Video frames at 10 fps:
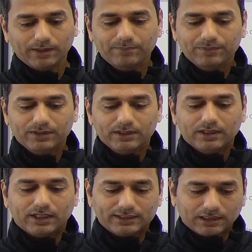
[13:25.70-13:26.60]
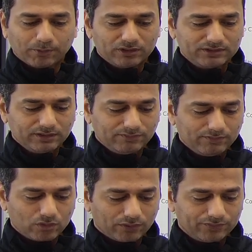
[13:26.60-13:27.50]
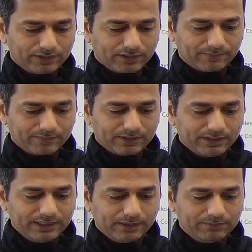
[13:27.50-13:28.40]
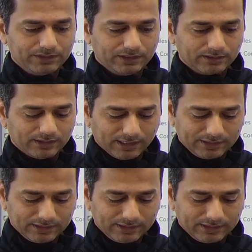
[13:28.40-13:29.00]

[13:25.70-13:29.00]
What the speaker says: OK. Another policy we will configure DMZ